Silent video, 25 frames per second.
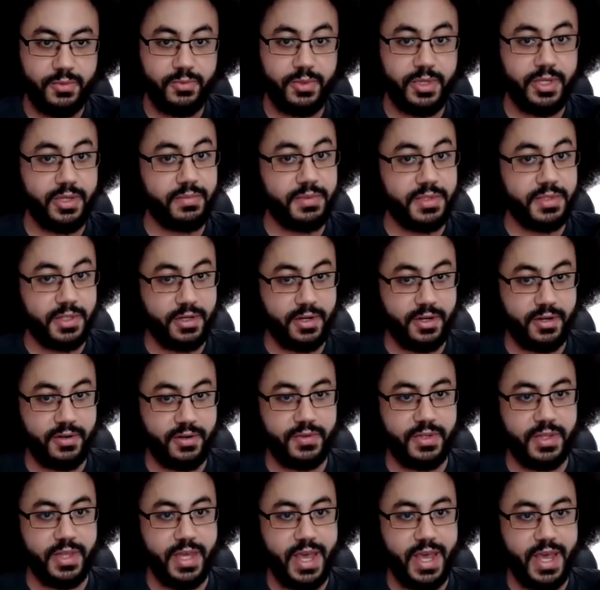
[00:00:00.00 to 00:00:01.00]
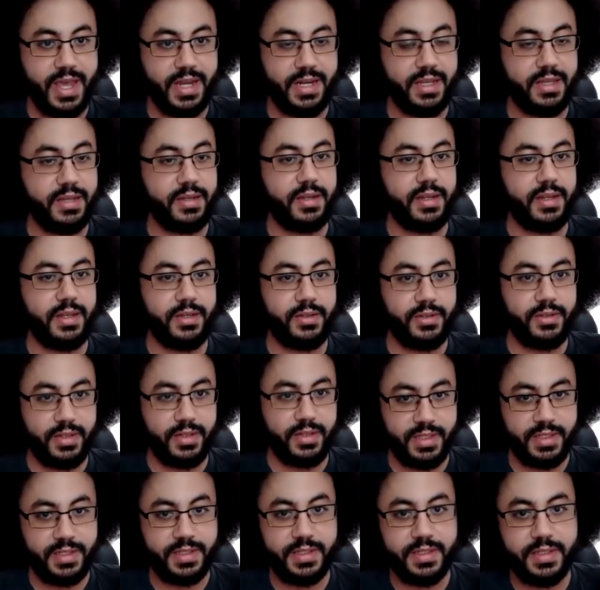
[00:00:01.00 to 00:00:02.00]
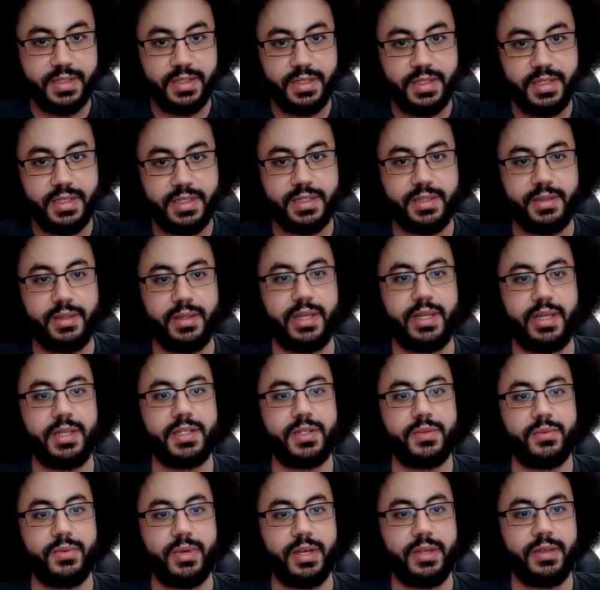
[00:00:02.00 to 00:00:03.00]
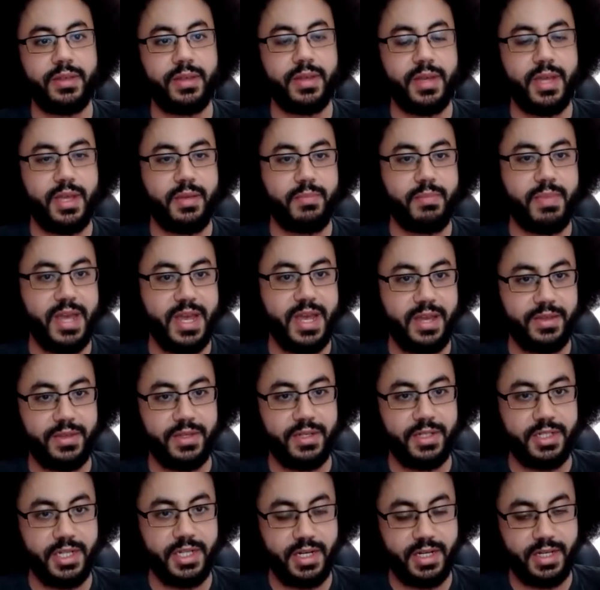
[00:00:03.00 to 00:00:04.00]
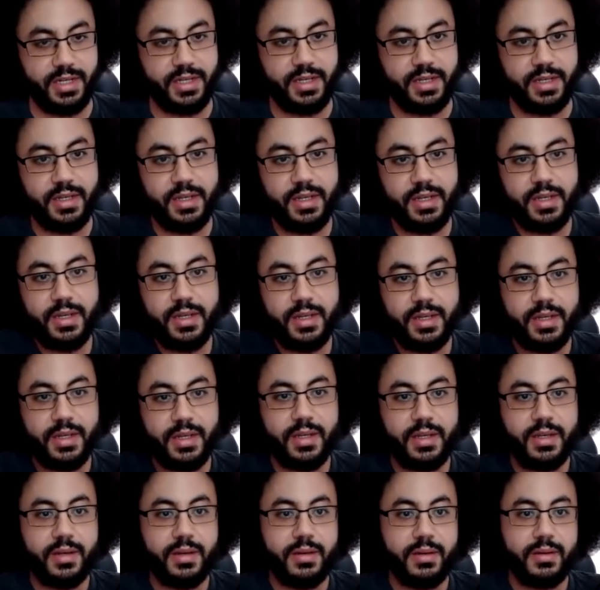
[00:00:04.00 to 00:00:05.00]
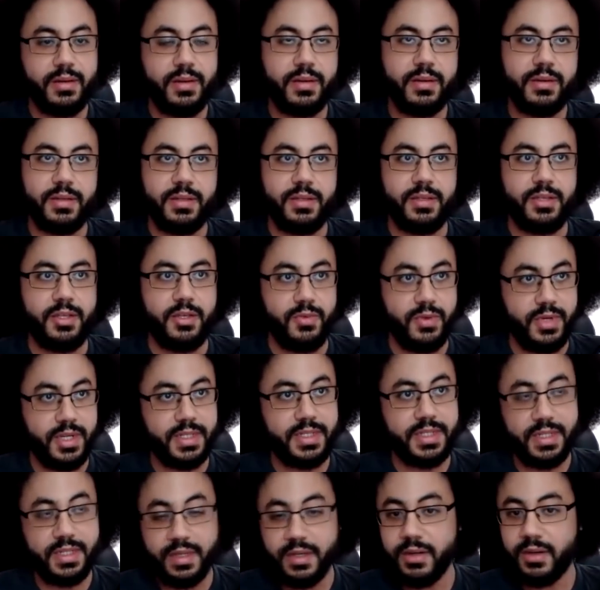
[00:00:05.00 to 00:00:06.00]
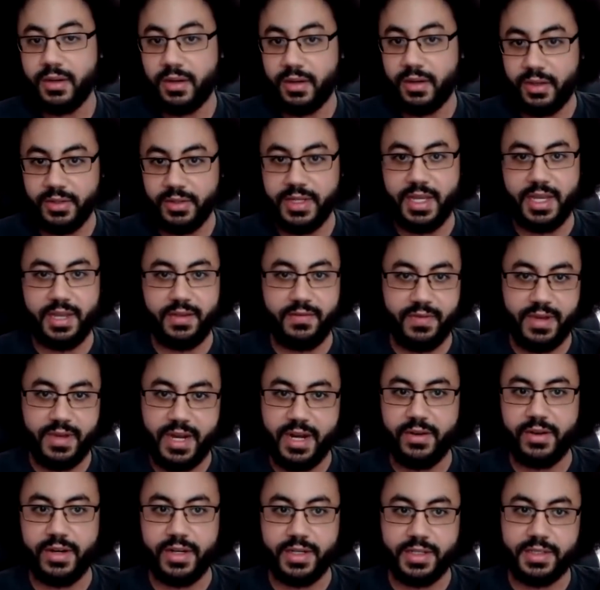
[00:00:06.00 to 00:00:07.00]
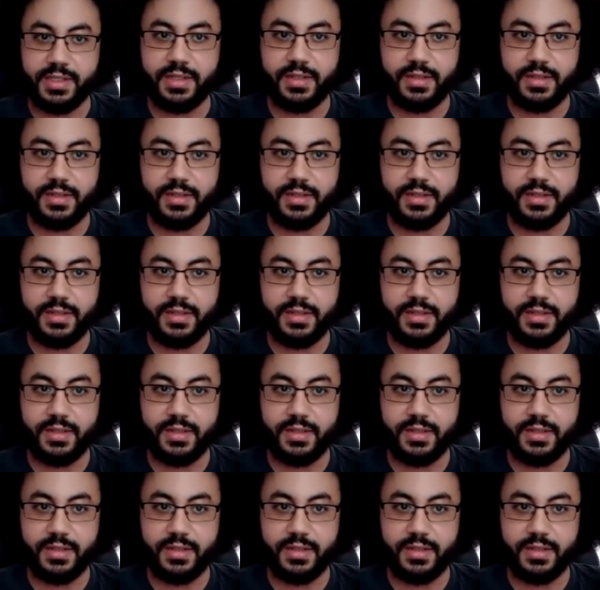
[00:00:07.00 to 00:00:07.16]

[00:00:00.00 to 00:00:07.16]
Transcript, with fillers: We observed that an illness is linked with a pathogenic unit called a virus.